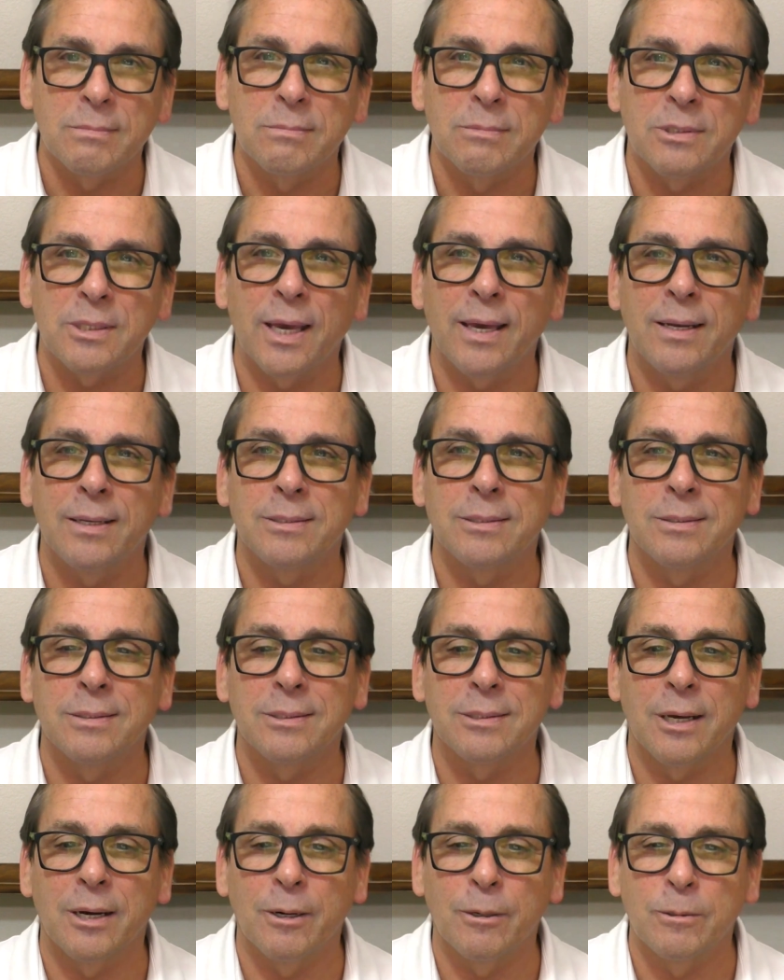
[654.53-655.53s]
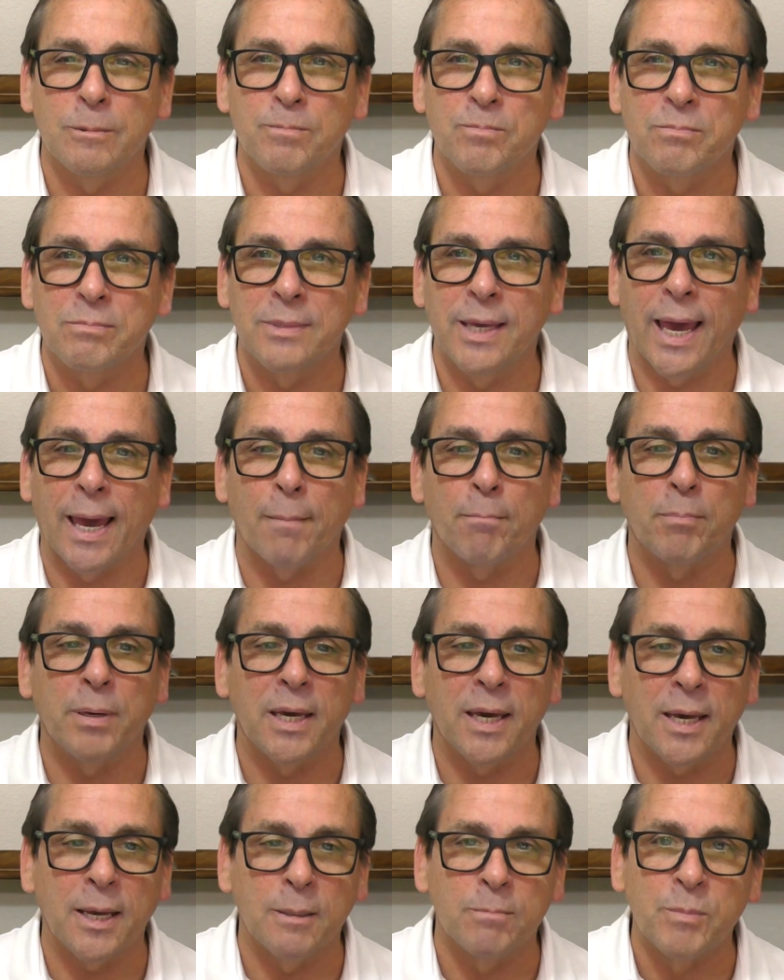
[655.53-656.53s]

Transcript: Say it isn't so. Can't be.